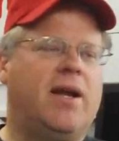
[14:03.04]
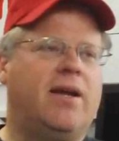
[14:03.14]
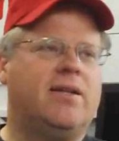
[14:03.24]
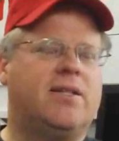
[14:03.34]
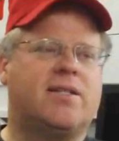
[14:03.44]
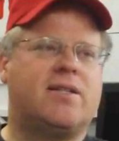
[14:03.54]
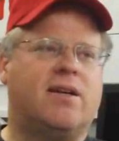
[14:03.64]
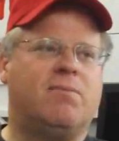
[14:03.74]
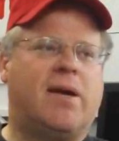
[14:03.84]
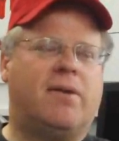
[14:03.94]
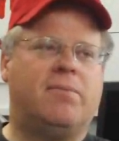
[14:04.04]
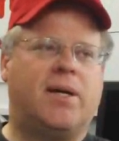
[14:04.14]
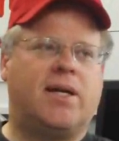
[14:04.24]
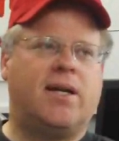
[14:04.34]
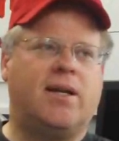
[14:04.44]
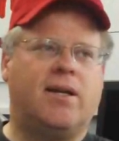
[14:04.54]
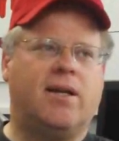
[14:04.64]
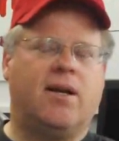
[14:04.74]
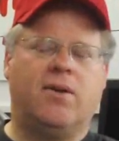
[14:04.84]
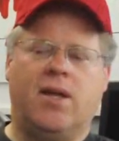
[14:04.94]
I just started mountain biking,
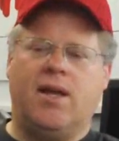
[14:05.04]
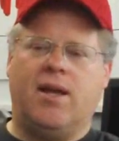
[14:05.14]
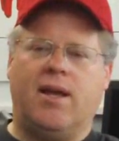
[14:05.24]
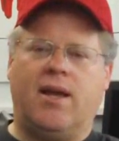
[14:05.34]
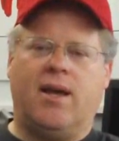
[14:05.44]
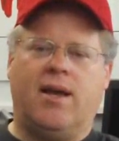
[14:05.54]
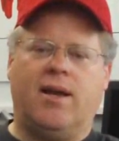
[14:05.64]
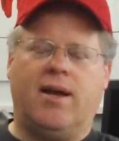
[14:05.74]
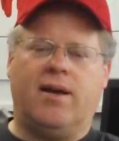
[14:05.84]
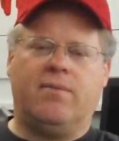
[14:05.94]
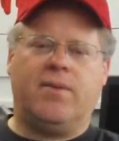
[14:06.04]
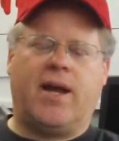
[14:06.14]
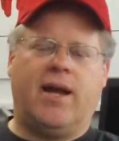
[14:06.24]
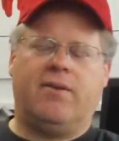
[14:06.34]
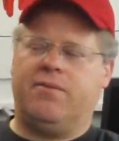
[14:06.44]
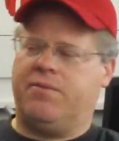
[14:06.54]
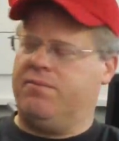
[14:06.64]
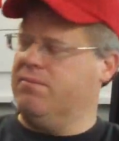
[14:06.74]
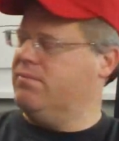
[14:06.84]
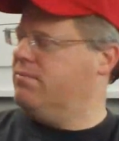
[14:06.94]
and I have
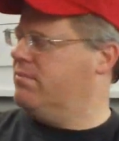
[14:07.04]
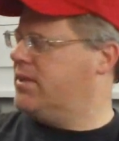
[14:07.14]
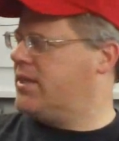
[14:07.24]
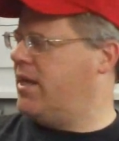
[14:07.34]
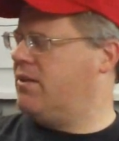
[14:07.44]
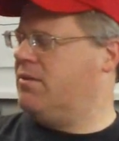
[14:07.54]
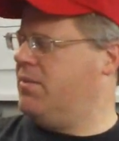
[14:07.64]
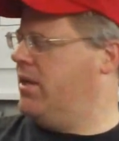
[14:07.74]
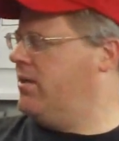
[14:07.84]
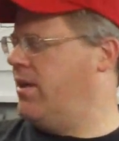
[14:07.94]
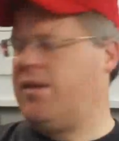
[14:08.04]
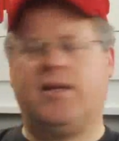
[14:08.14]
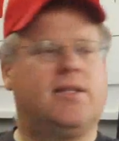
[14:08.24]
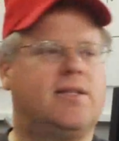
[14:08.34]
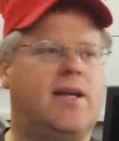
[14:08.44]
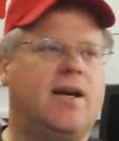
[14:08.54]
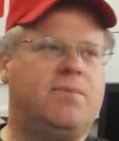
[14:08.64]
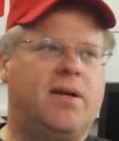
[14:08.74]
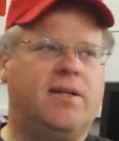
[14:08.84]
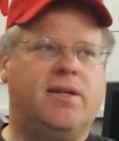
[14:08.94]
Cycle Meter, I think is the app
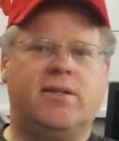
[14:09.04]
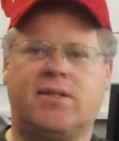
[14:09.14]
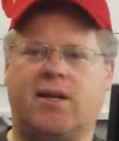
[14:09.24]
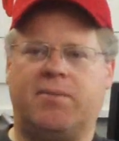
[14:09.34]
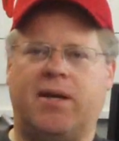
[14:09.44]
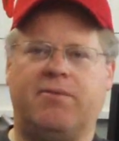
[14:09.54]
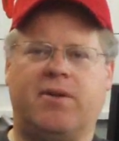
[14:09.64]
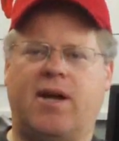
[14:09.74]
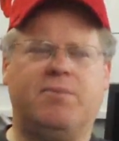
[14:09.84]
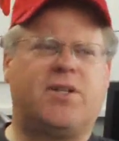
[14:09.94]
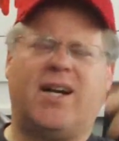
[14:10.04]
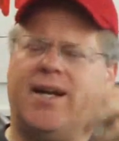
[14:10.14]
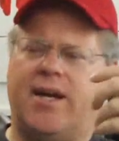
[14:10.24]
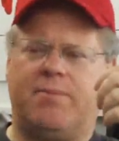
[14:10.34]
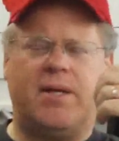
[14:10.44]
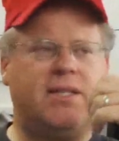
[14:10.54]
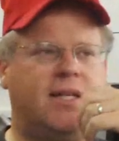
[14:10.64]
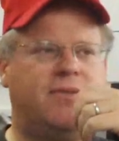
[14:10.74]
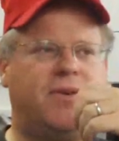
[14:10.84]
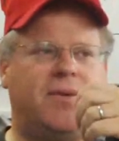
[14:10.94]
I use on my iPhone. I'm trying out a bunch of
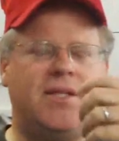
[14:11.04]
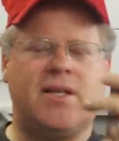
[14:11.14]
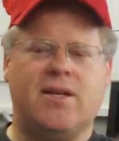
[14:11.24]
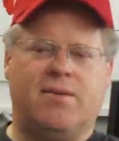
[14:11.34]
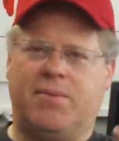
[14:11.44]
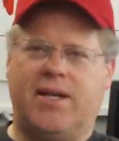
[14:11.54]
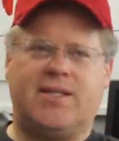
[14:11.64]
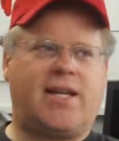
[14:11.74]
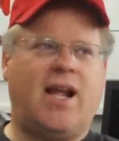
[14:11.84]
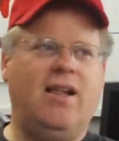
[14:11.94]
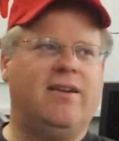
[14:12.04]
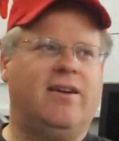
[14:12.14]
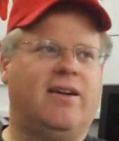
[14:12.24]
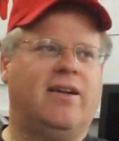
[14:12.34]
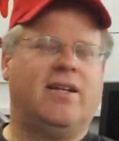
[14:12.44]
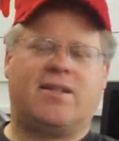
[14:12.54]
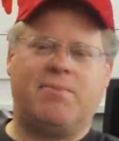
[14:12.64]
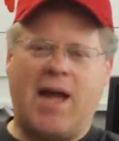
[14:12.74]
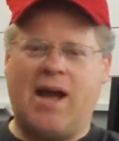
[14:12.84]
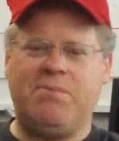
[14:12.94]
different ones, but it's a calendar. It's a
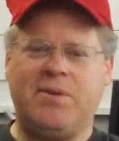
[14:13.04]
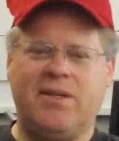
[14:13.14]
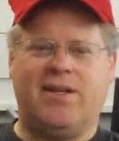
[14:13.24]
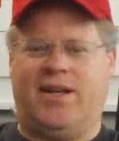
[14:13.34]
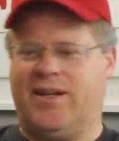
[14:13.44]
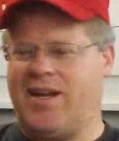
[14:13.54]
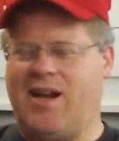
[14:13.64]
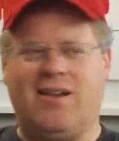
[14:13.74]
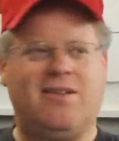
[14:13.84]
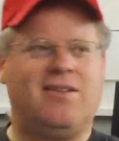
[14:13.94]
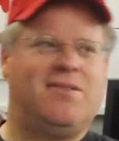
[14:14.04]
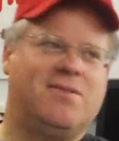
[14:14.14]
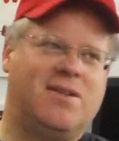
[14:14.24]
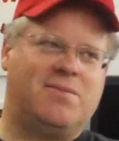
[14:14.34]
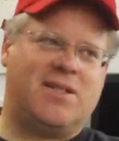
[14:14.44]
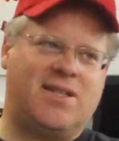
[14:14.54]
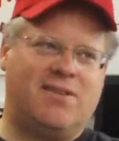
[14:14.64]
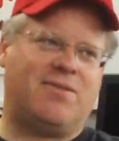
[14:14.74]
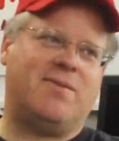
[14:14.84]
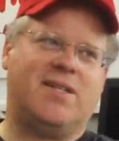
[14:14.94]
map and a calendar with a bunch of
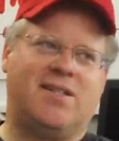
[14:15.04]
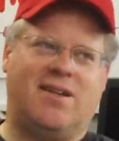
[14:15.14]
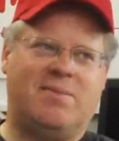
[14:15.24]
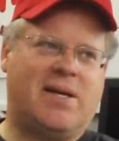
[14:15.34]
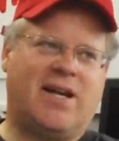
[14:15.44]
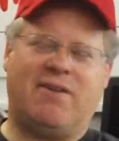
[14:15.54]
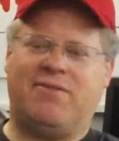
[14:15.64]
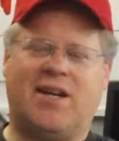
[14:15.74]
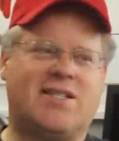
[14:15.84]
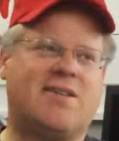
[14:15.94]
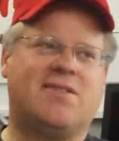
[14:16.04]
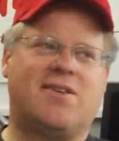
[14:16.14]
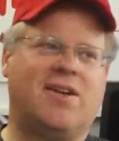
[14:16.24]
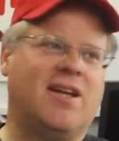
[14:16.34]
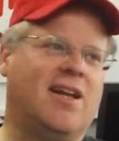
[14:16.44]
information about how fast I was going.